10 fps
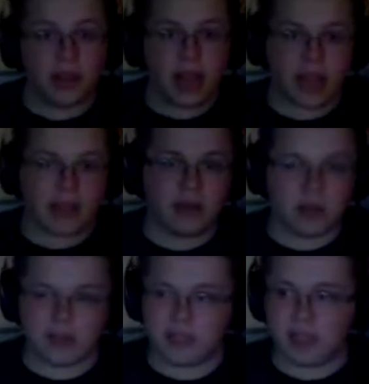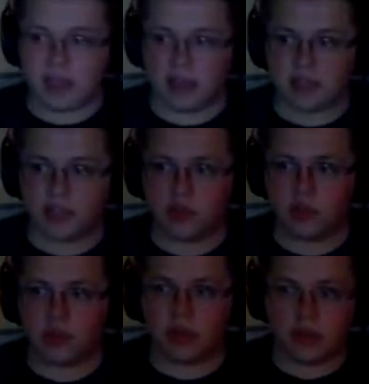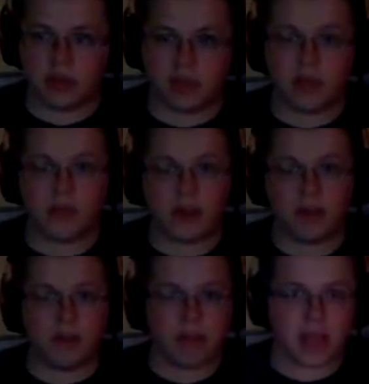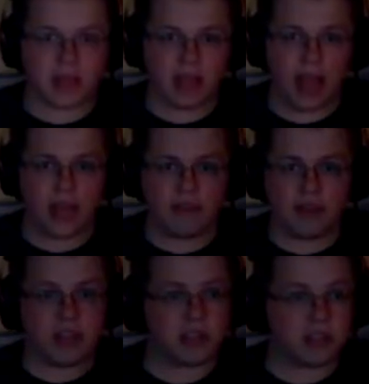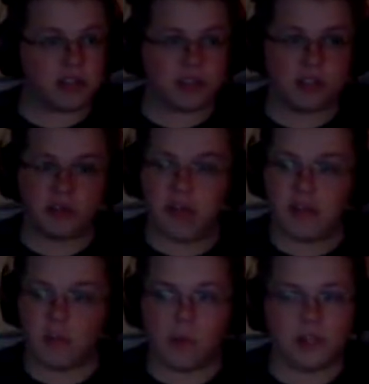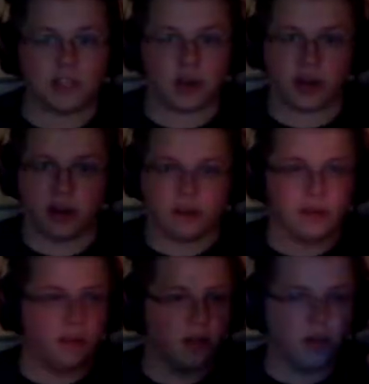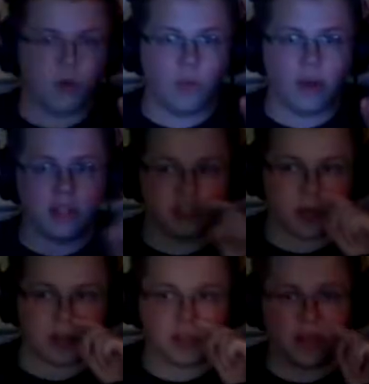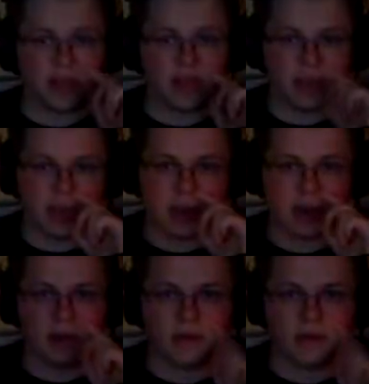I need Edea to get Ringabel back alive, and they just need to survive one turn. One turn is all they need here.